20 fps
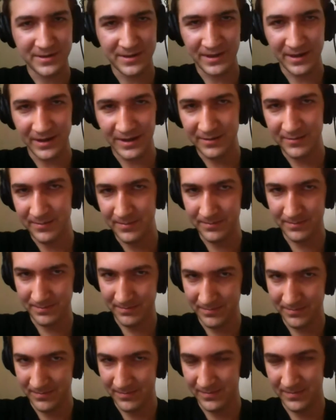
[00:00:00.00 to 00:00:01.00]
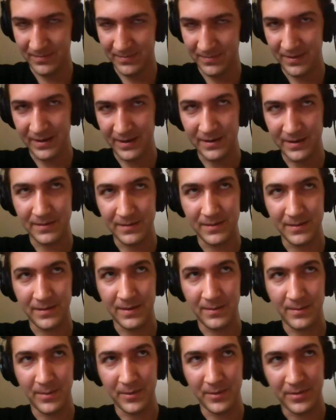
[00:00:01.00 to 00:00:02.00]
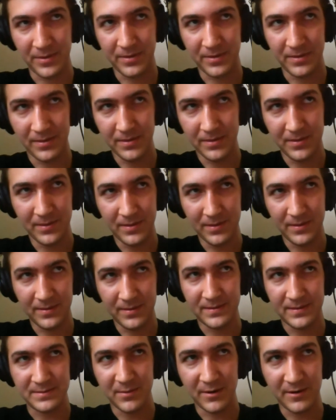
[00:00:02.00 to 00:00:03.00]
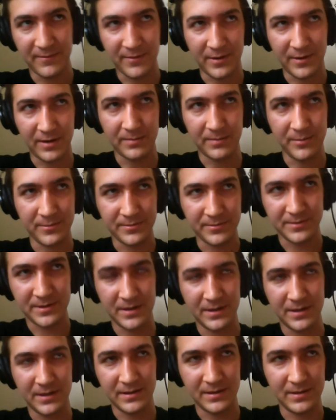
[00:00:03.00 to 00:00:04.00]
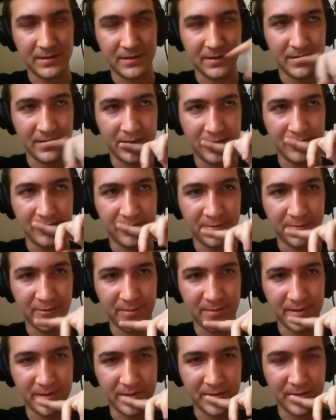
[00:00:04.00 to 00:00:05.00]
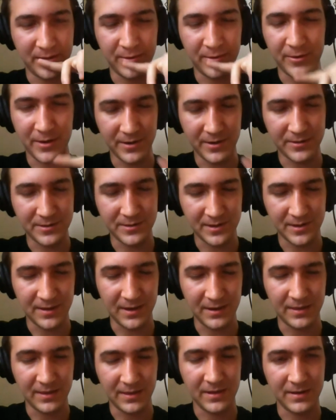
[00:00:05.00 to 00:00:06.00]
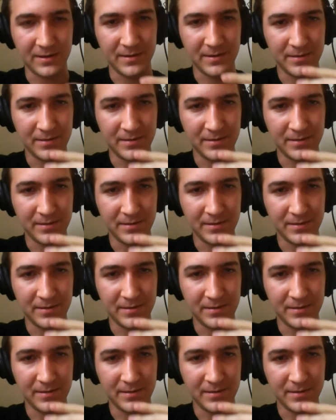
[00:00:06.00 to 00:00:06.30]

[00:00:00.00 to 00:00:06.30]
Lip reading: thinking about smart variables and Foreman. You're not using that then.